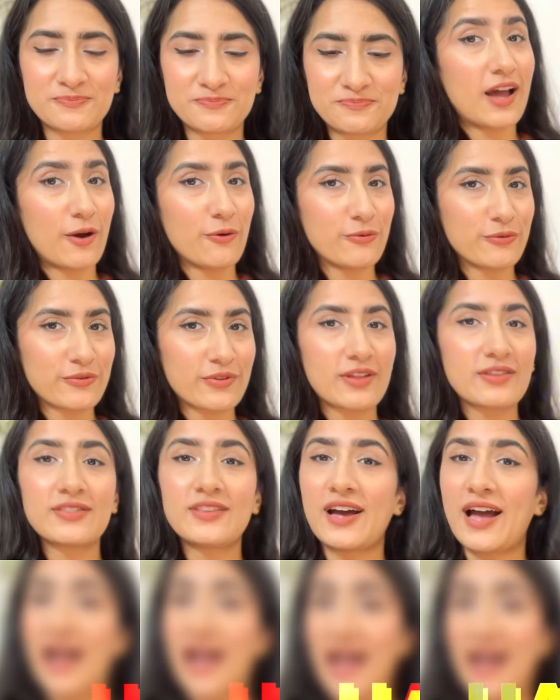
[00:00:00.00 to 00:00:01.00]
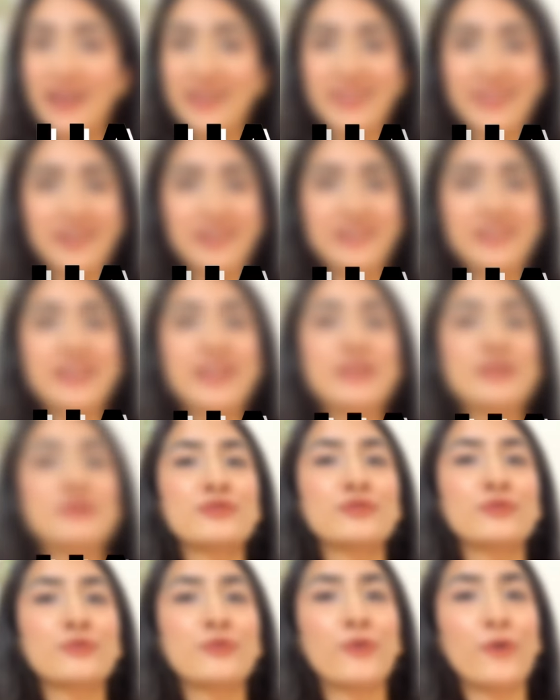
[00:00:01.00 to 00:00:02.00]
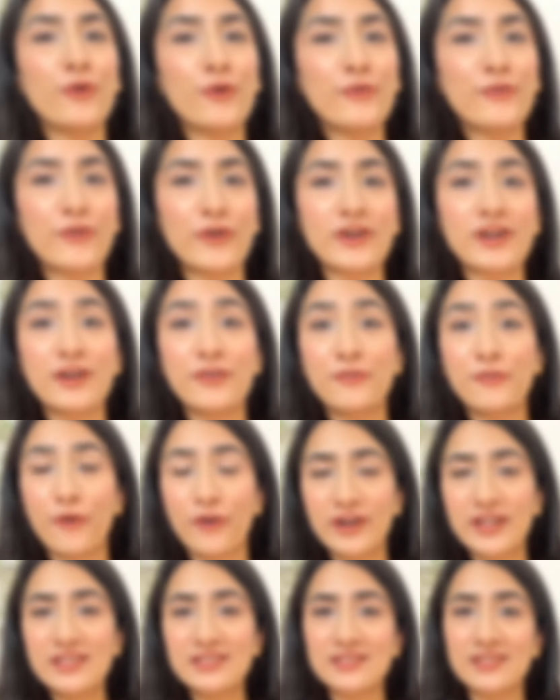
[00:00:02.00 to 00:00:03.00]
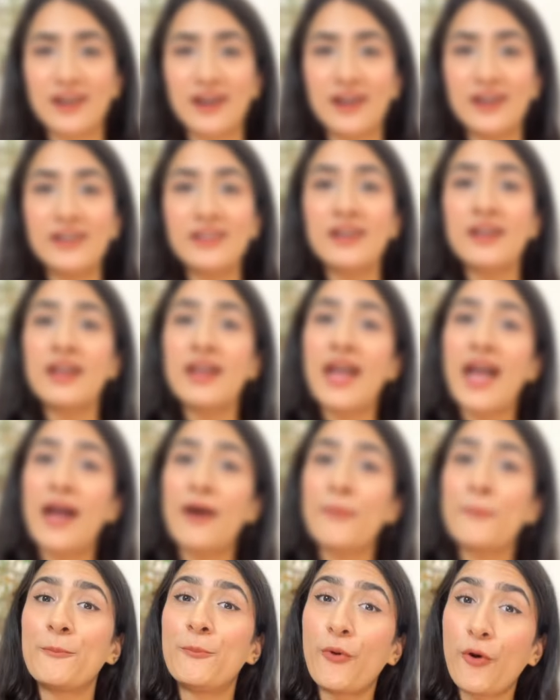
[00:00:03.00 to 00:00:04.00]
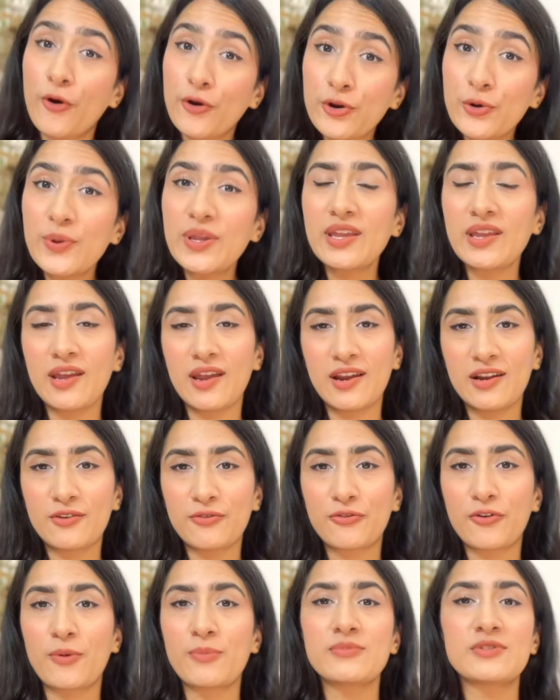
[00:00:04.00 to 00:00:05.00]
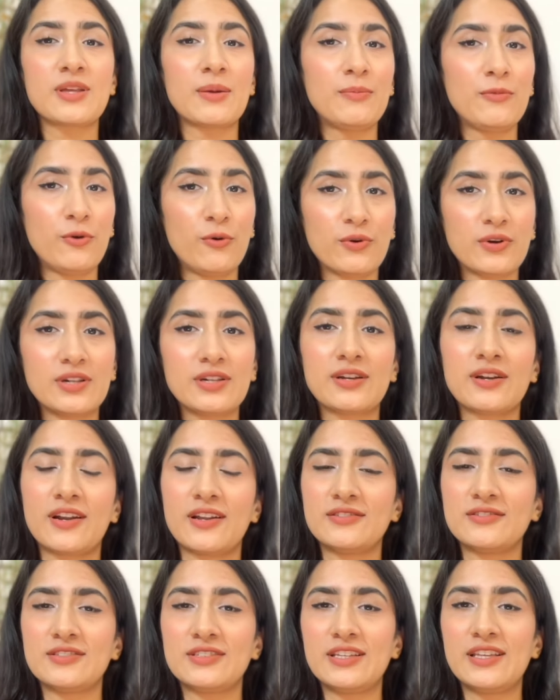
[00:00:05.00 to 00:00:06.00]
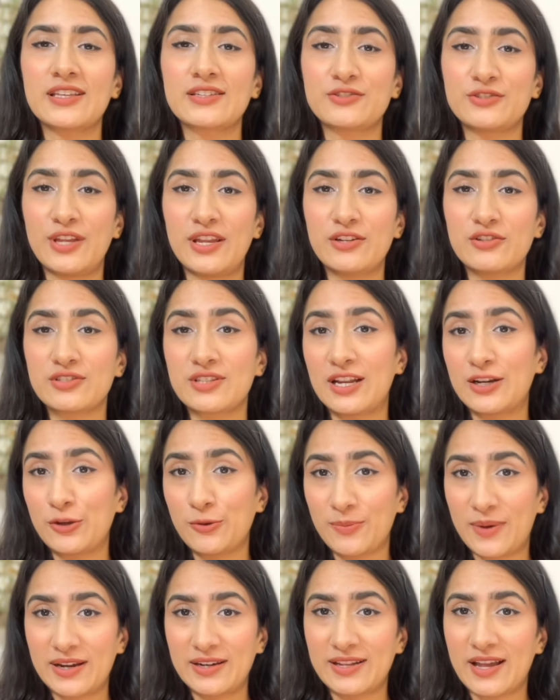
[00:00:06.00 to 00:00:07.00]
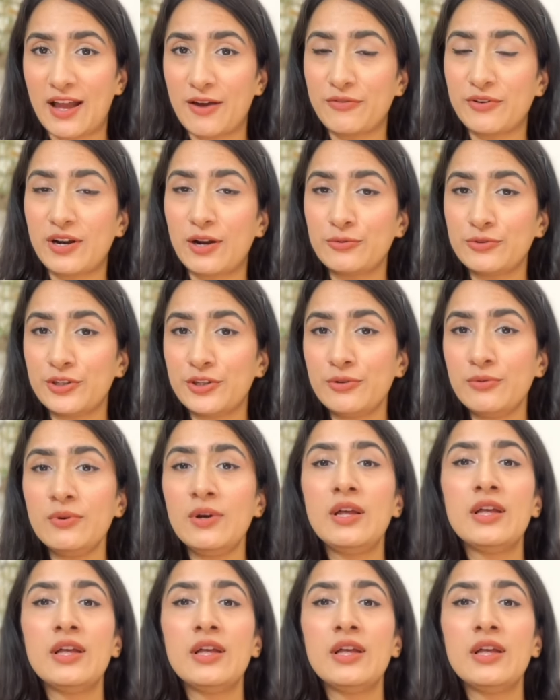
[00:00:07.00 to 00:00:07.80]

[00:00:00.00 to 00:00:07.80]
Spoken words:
Now, the hack here is to go for a forex card, borrowing it from some local currency exchange that you might have around you.